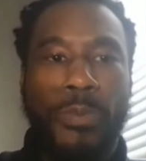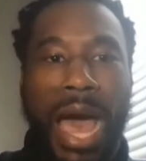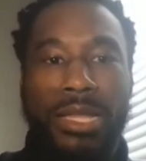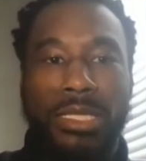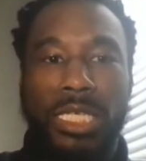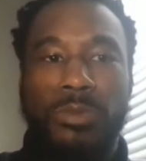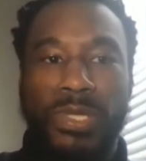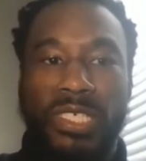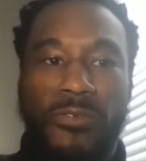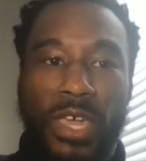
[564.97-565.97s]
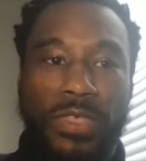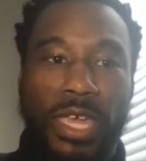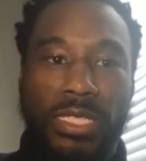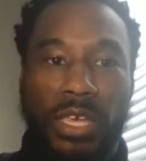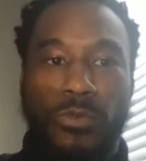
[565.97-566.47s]
policy specific
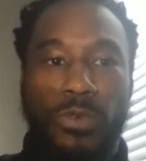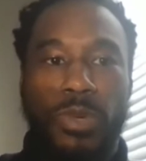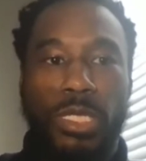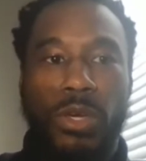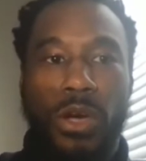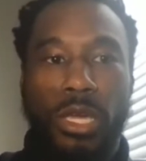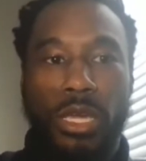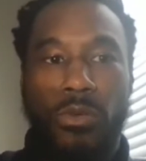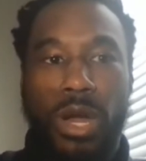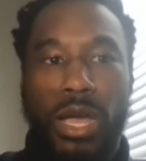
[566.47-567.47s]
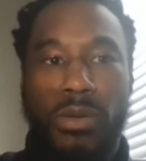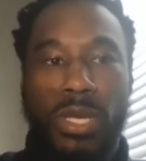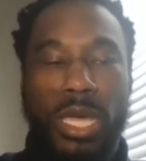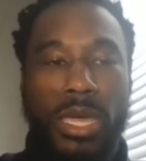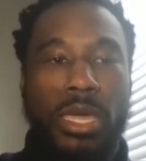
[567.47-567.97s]
things that we've been talking
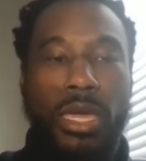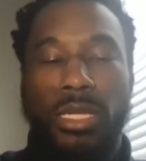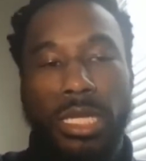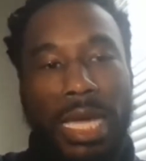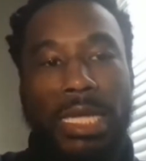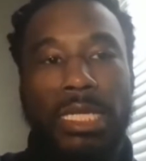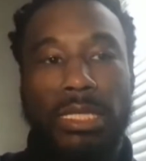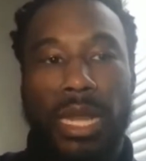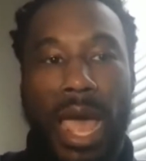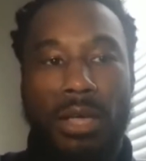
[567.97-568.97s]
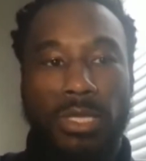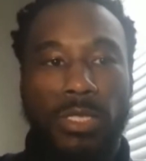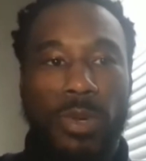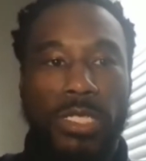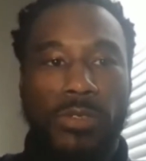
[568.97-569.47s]
around, at least in the housing
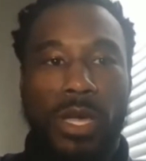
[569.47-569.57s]
space.